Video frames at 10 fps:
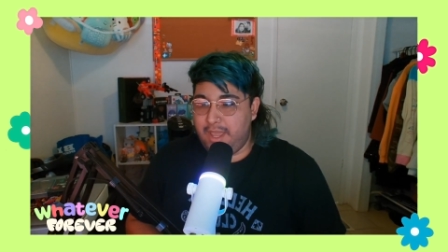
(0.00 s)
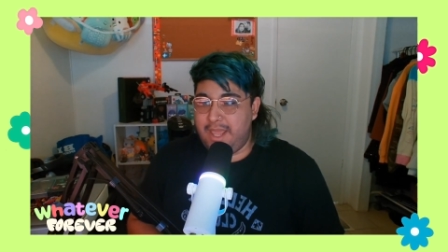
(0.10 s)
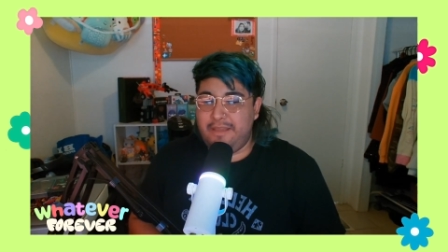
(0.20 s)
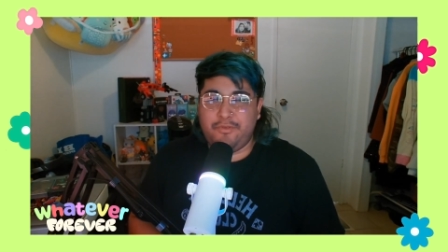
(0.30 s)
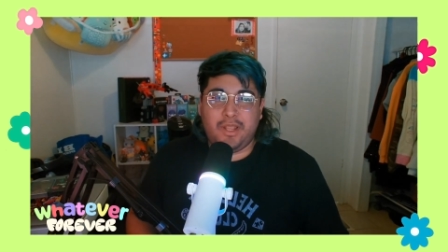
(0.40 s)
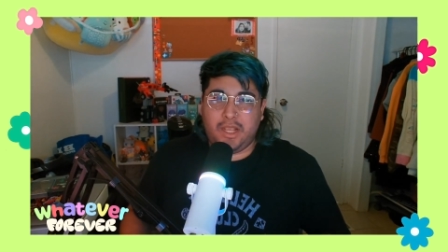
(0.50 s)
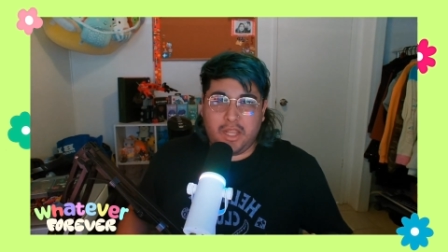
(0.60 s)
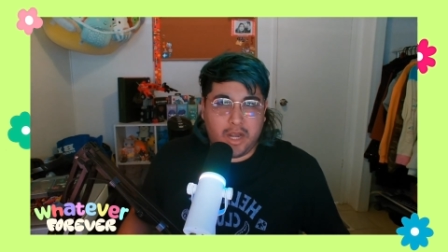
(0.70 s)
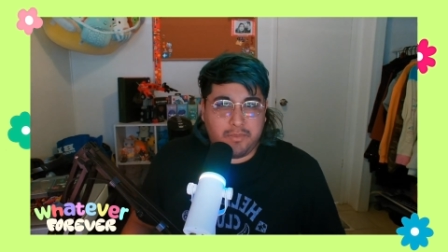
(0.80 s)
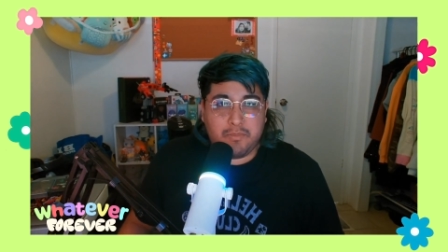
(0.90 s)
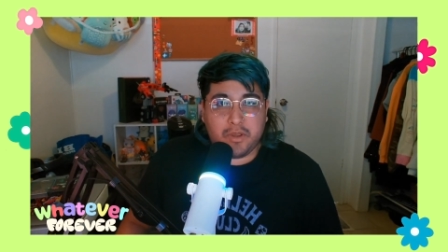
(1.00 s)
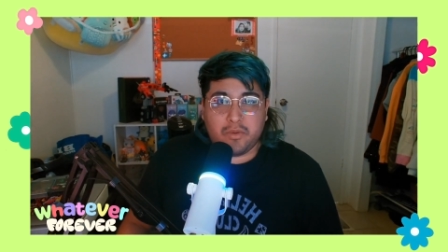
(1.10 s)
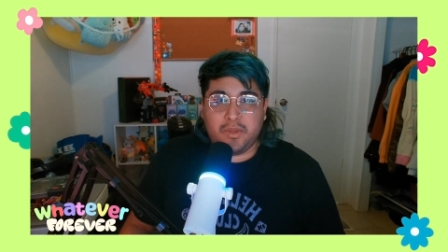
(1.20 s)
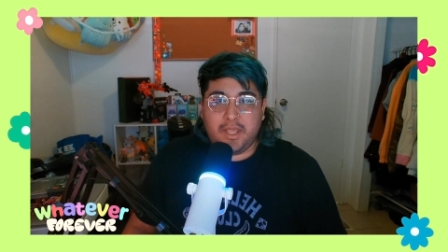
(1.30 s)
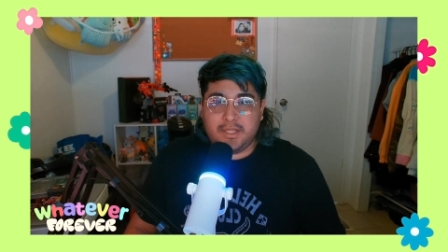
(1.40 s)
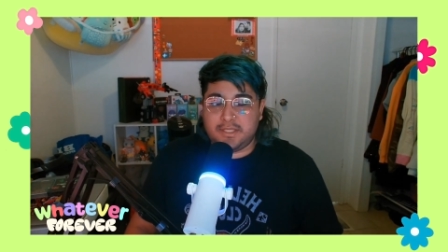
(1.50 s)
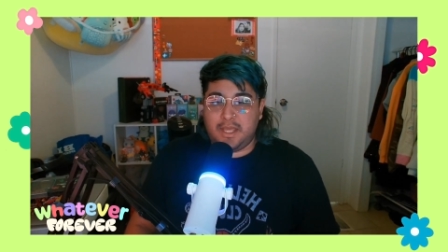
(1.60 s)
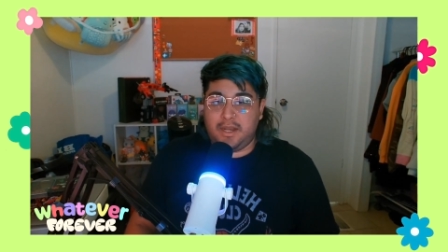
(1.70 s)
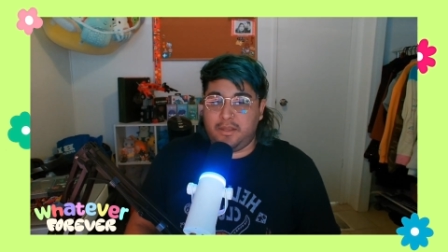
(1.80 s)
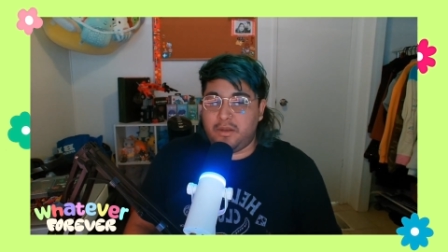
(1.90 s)
And I feel like a lot of people could relate to
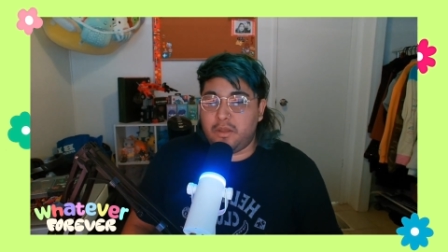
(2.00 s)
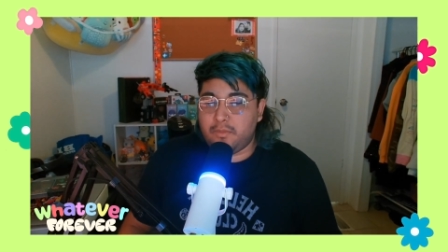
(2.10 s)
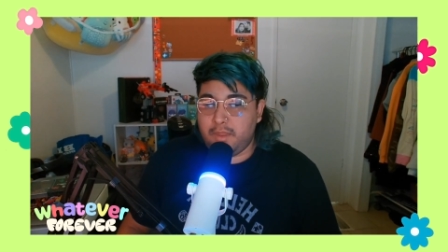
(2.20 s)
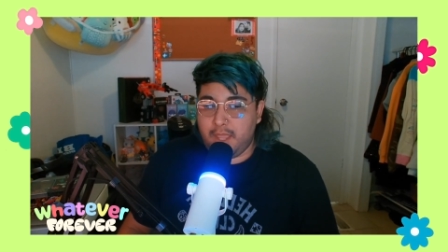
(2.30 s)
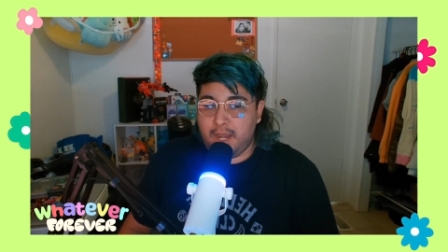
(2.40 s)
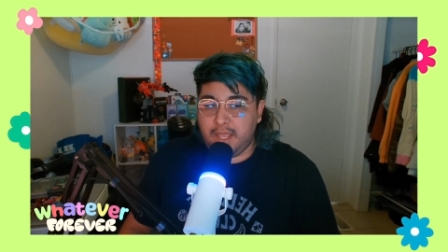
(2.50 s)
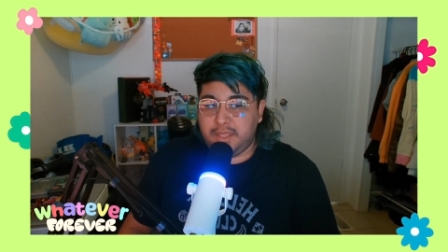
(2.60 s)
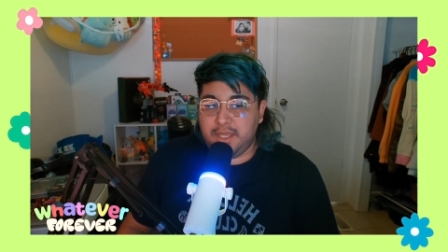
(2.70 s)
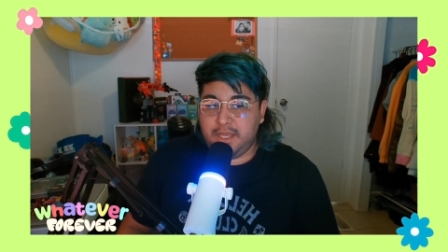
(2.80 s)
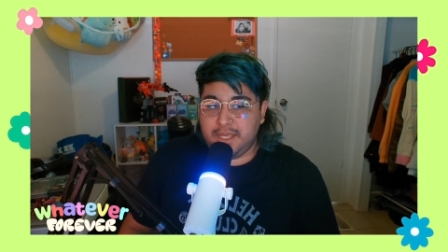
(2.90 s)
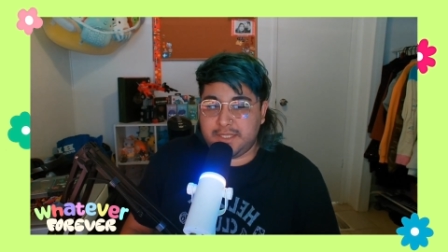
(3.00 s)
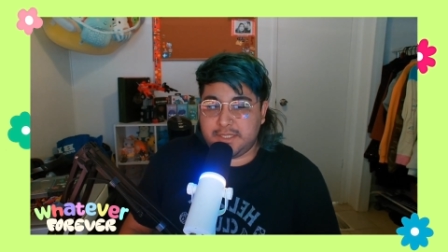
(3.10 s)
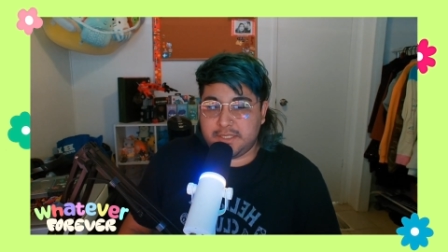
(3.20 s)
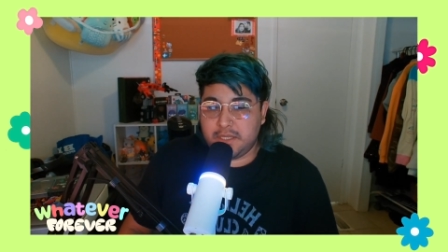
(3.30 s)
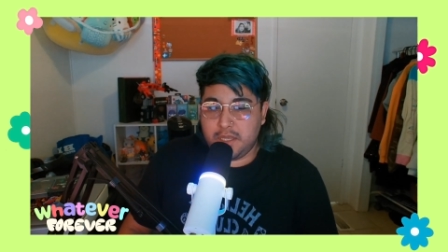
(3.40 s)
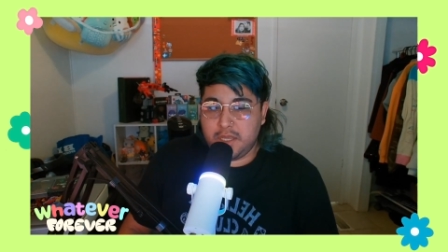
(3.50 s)
that, you know. And I think it's